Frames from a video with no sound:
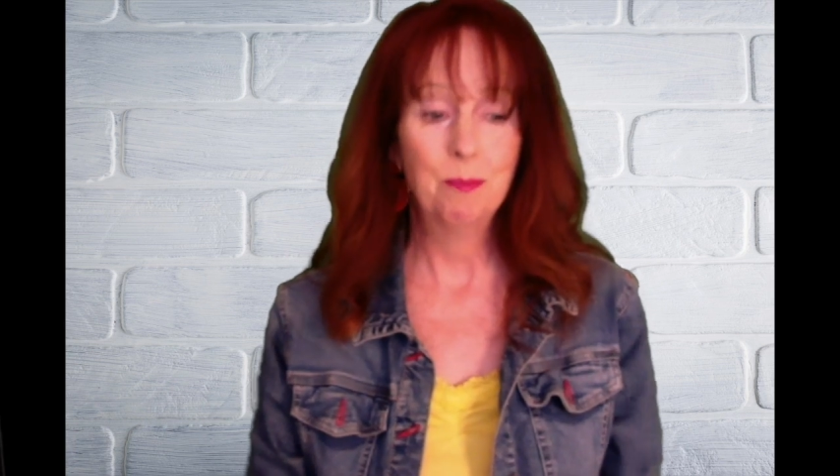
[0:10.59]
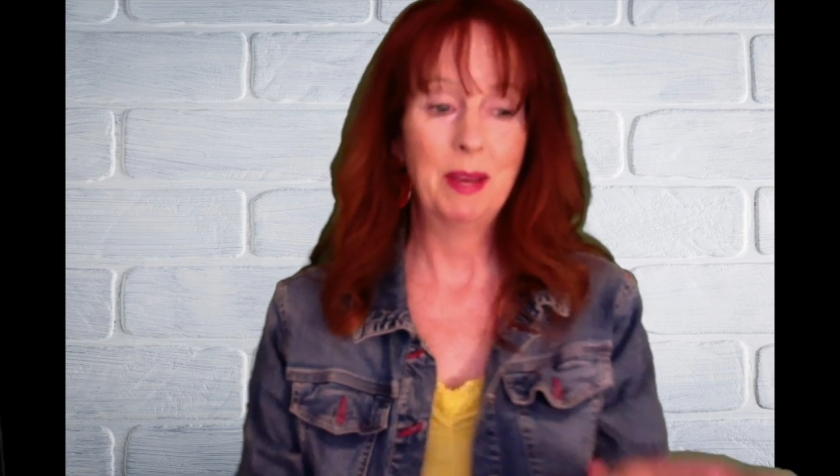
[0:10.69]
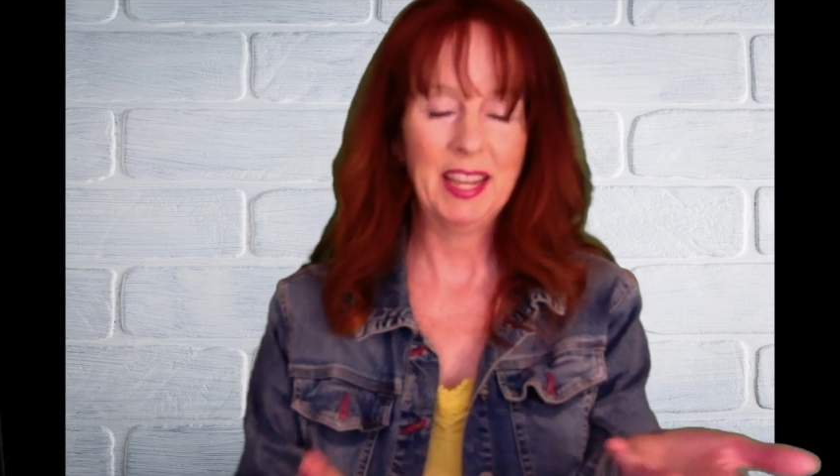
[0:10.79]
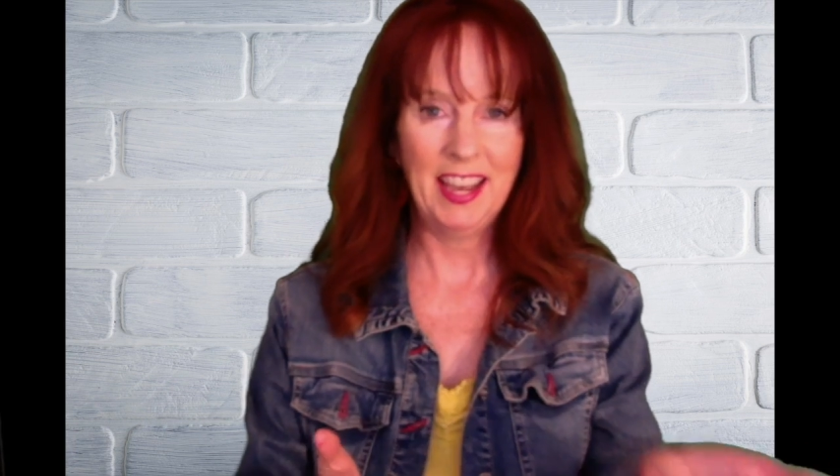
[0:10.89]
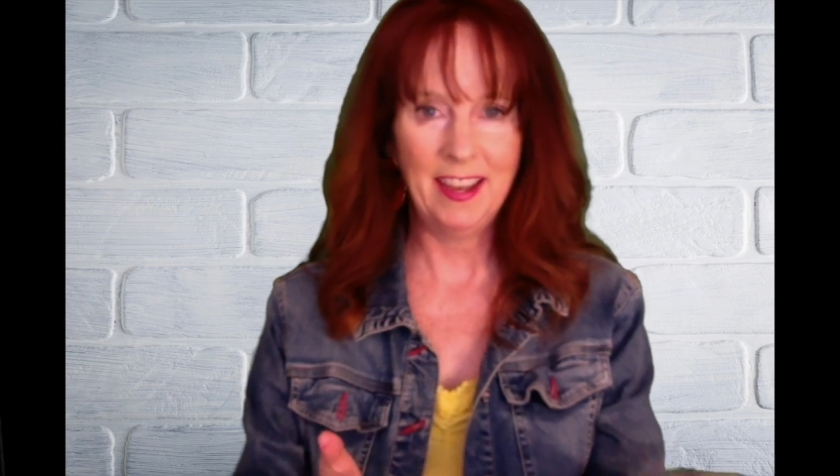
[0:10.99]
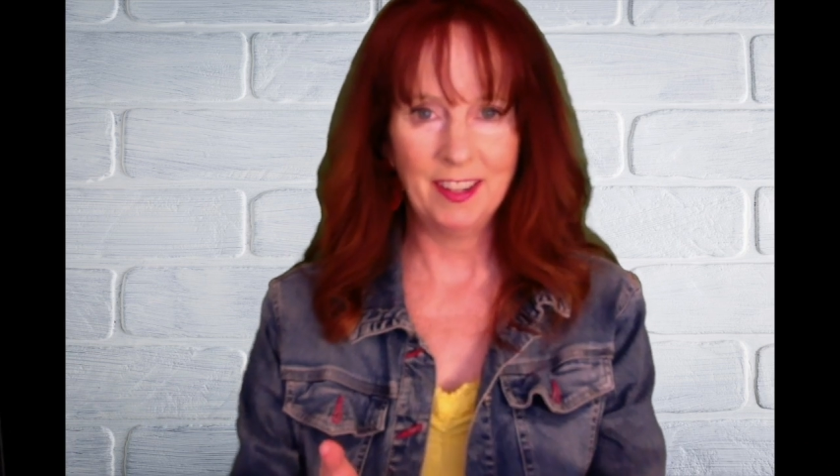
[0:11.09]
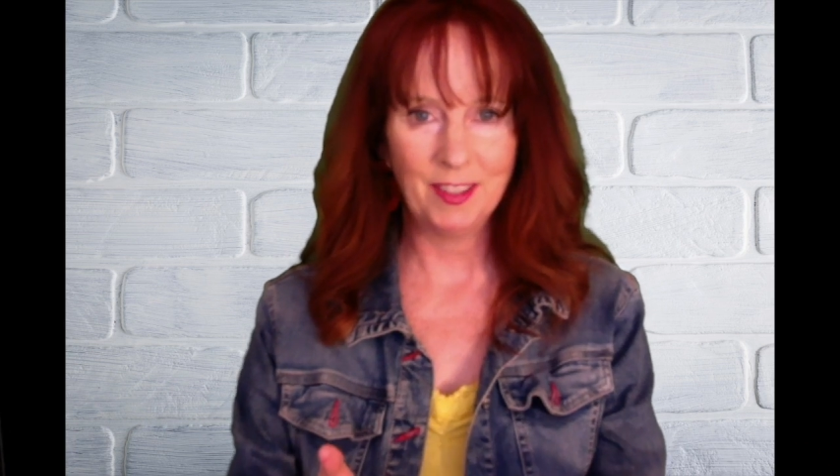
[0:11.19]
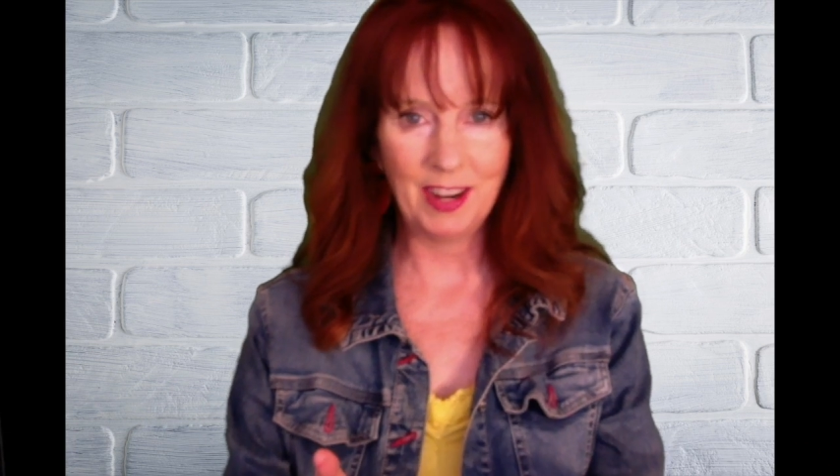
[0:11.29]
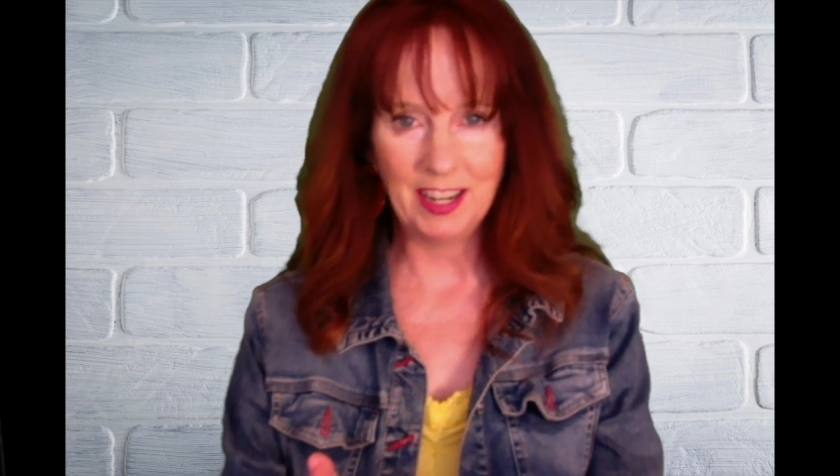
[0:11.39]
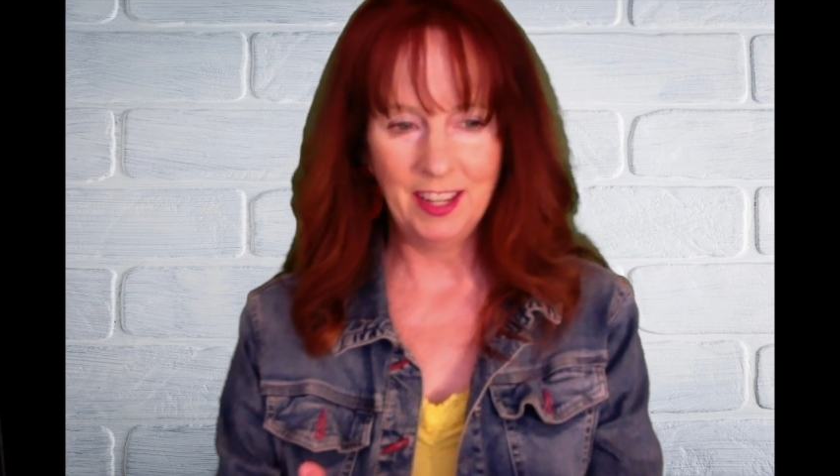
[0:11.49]
My cat is
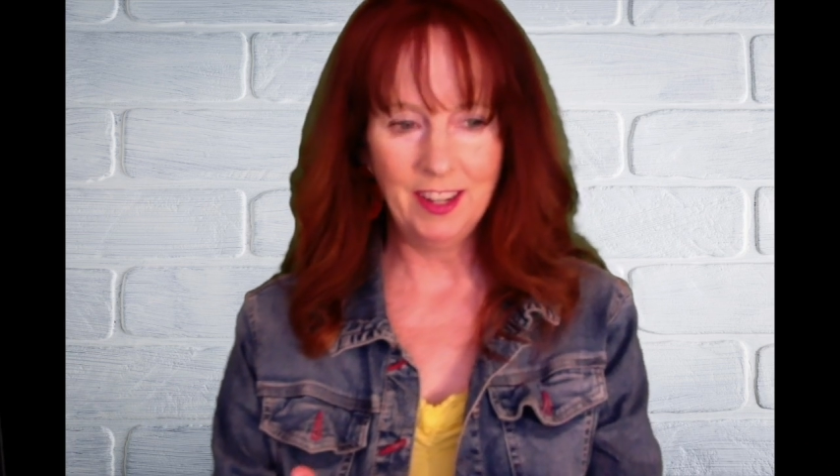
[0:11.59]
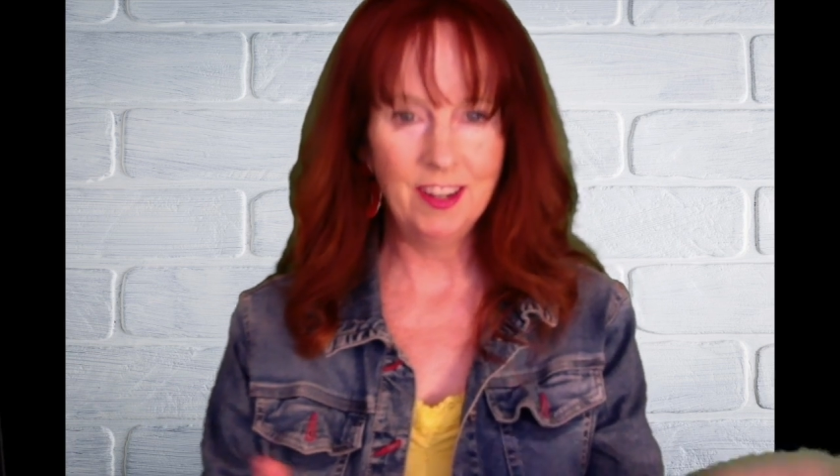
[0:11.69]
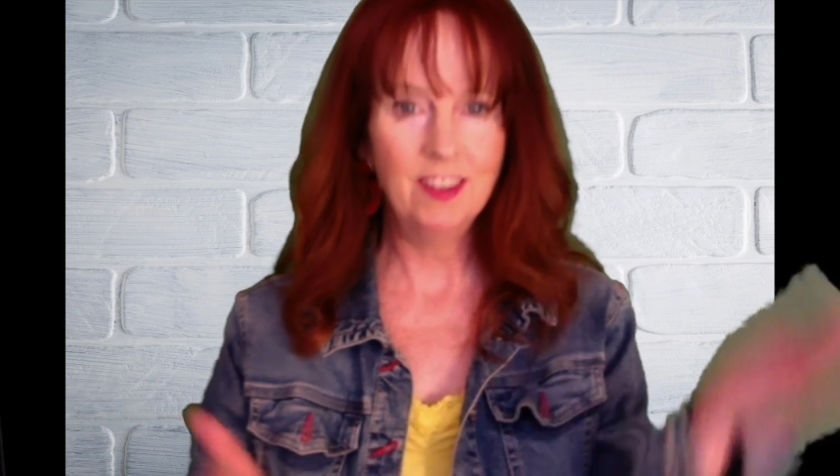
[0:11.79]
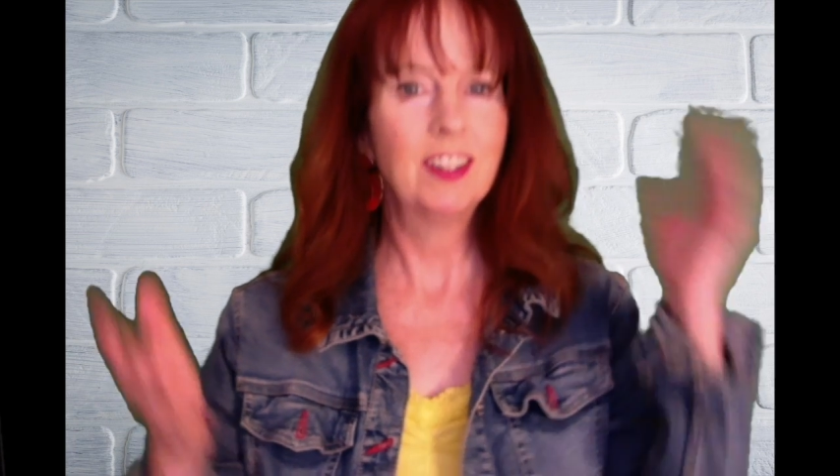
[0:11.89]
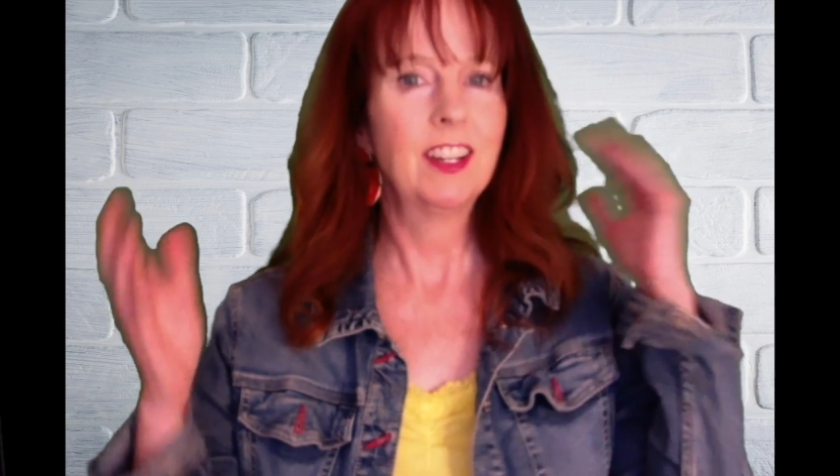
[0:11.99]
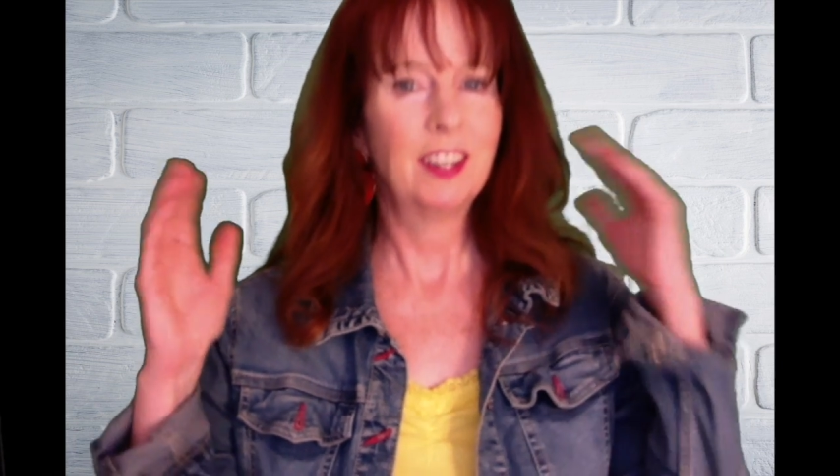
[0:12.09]
right here.